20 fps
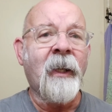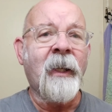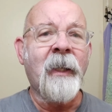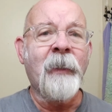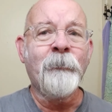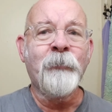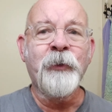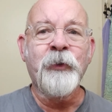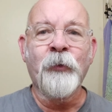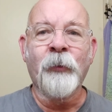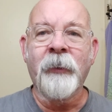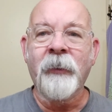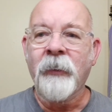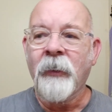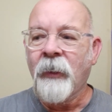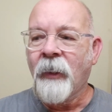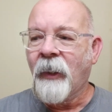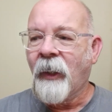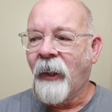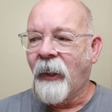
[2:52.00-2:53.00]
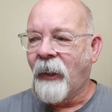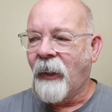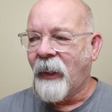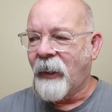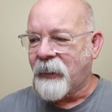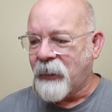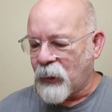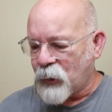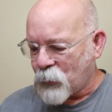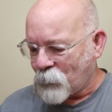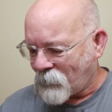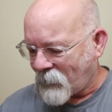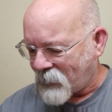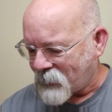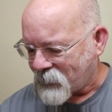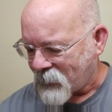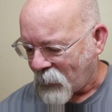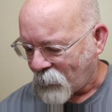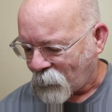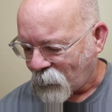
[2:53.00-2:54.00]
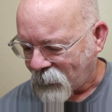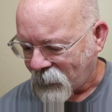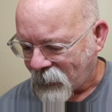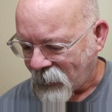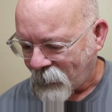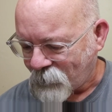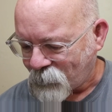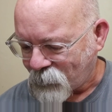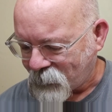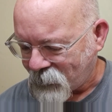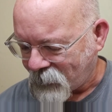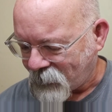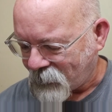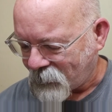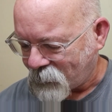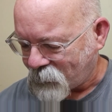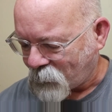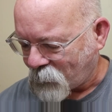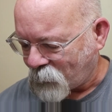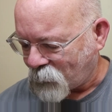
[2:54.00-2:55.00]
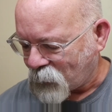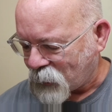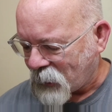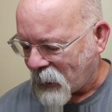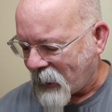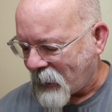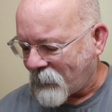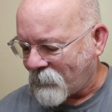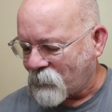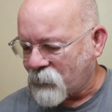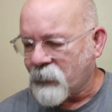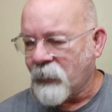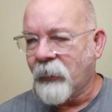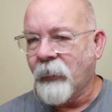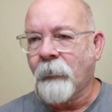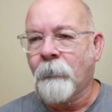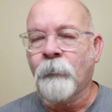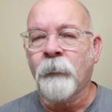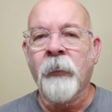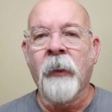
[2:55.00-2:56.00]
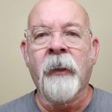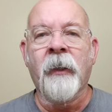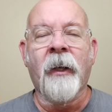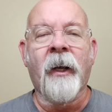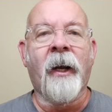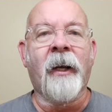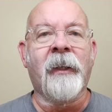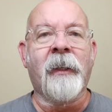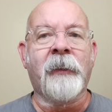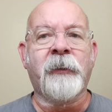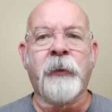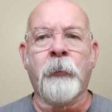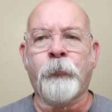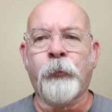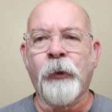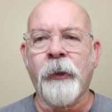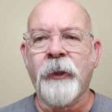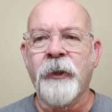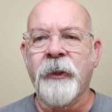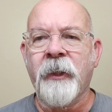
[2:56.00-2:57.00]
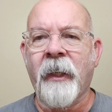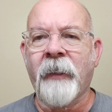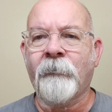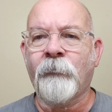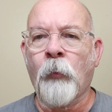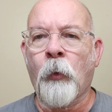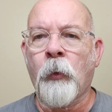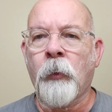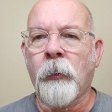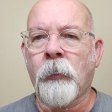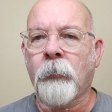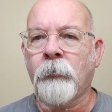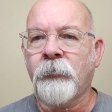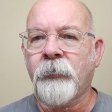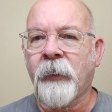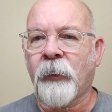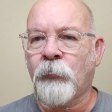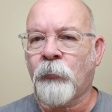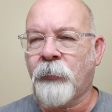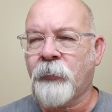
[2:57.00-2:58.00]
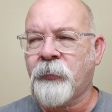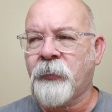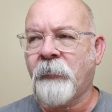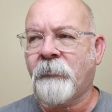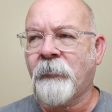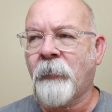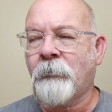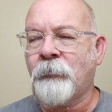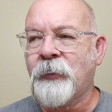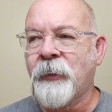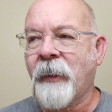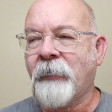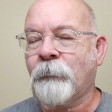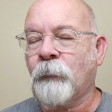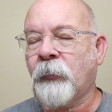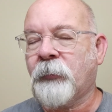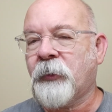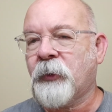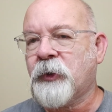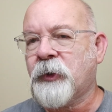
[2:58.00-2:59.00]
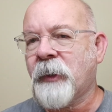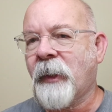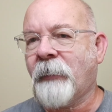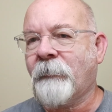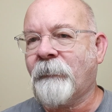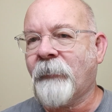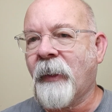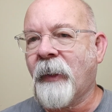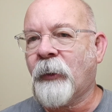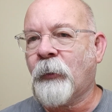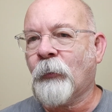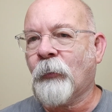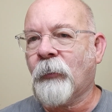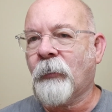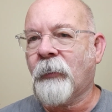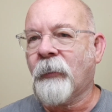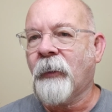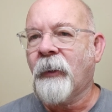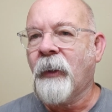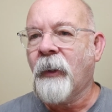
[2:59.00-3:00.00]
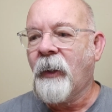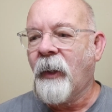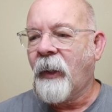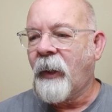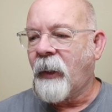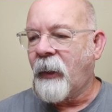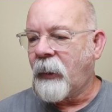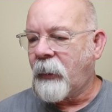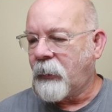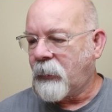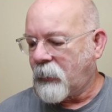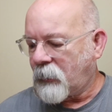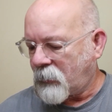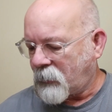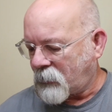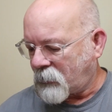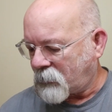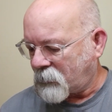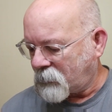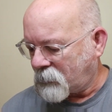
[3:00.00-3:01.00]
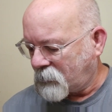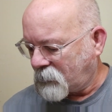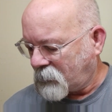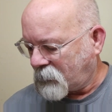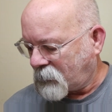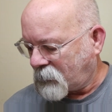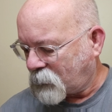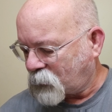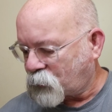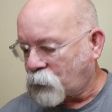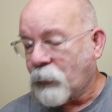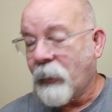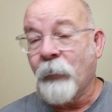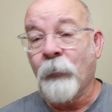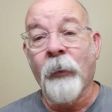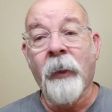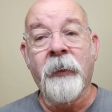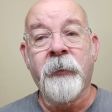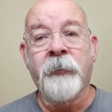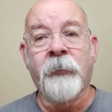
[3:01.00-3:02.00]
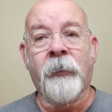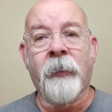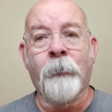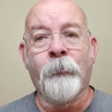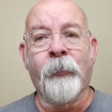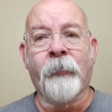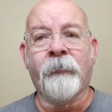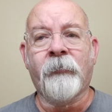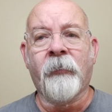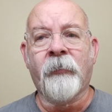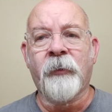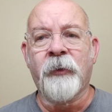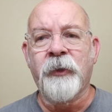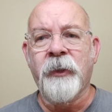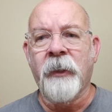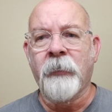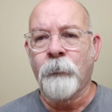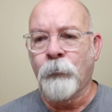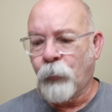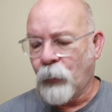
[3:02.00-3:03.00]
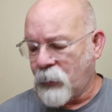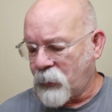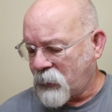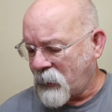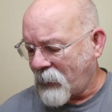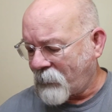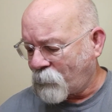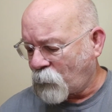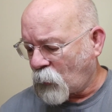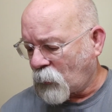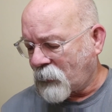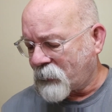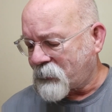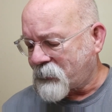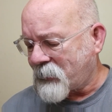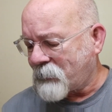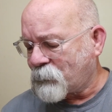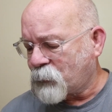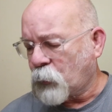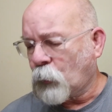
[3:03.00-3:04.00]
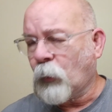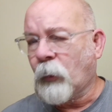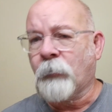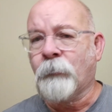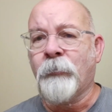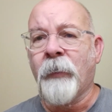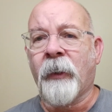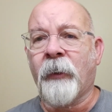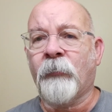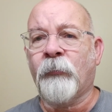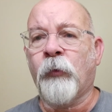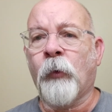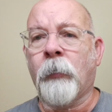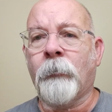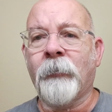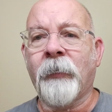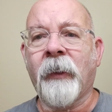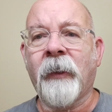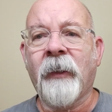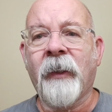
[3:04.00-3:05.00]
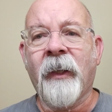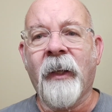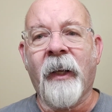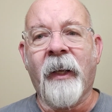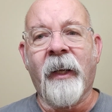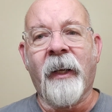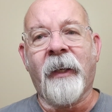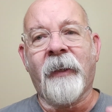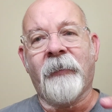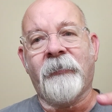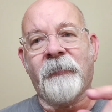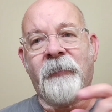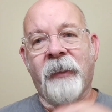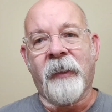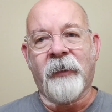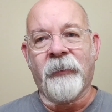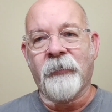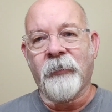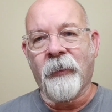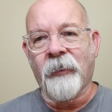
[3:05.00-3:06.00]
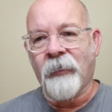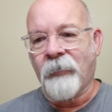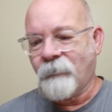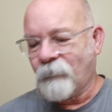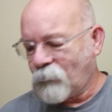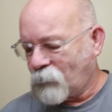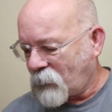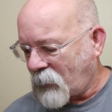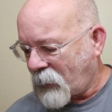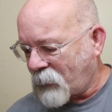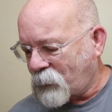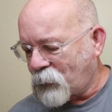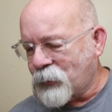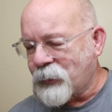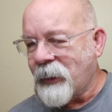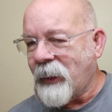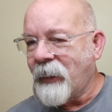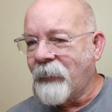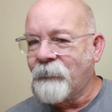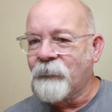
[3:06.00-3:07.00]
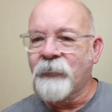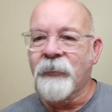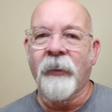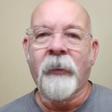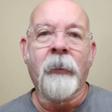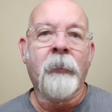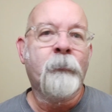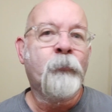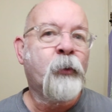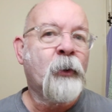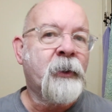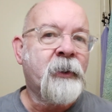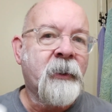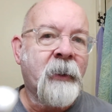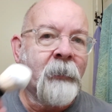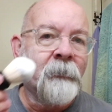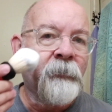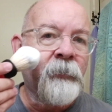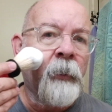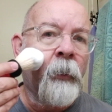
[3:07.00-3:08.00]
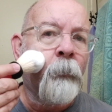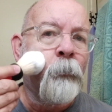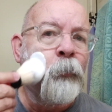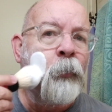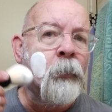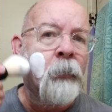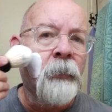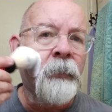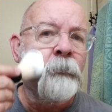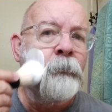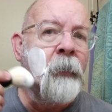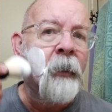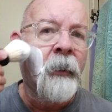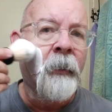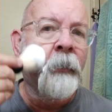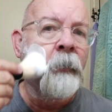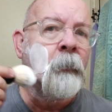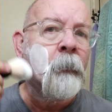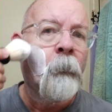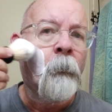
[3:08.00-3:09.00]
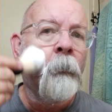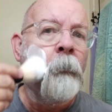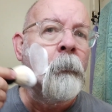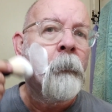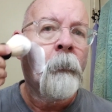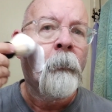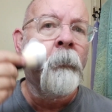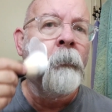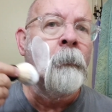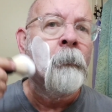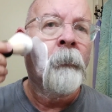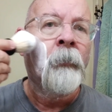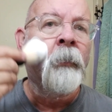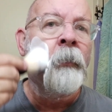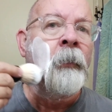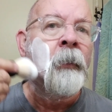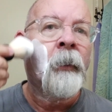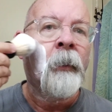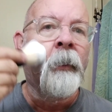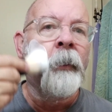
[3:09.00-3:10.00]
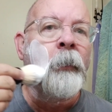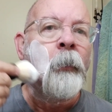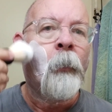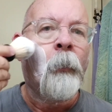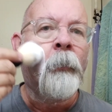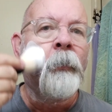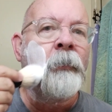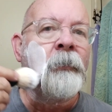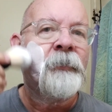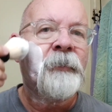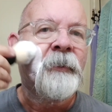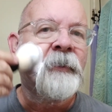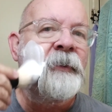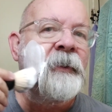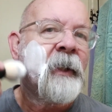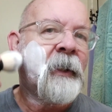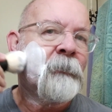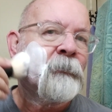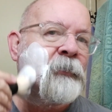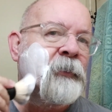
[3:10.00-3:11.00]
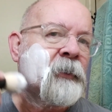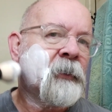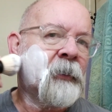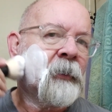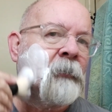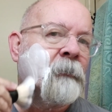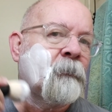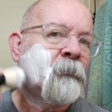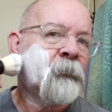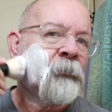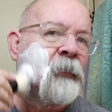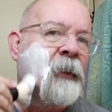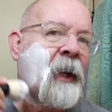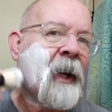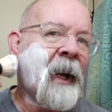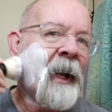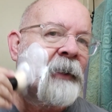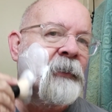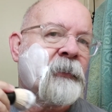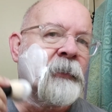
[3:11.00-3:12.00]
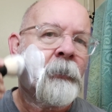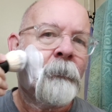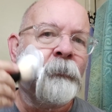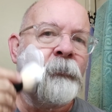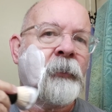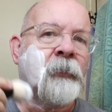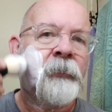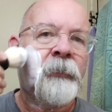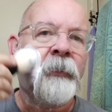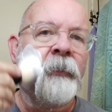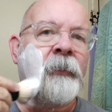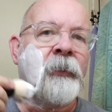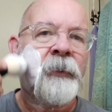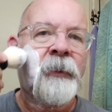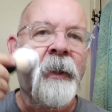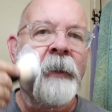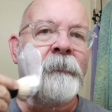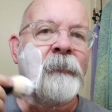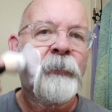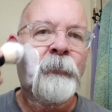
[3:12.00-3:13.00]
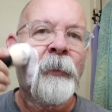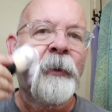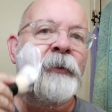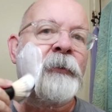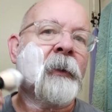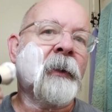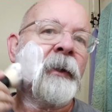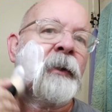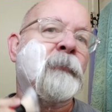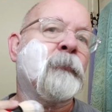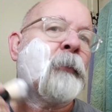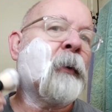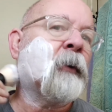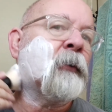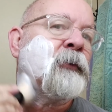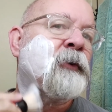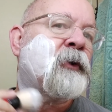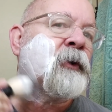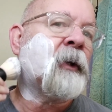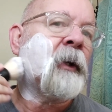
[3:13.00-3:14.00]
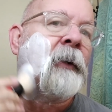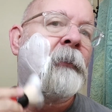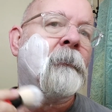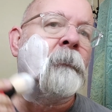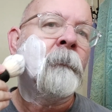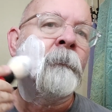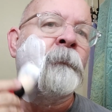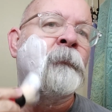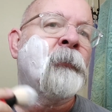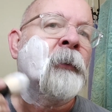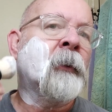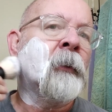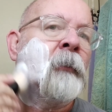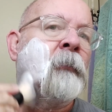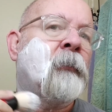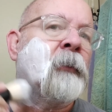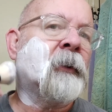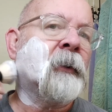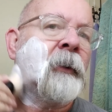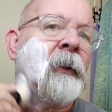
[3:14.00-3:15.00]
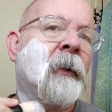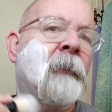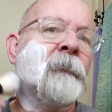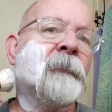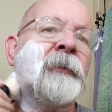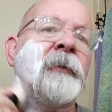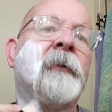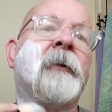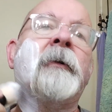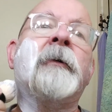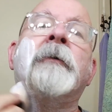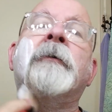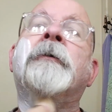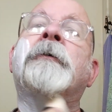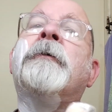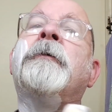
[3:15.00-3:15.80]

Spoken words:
In between, I guess you might say, when it comes to certain shaves, I like the pre-shave oil. In other words, if I'm shaving with a shavette or a straight razor, I prefer the pre-shave oil. It seems to work better for me. And then other shaves, pre-shave soap works better. Oil just seems to add something to the shave, especially on this post-shave when it comes to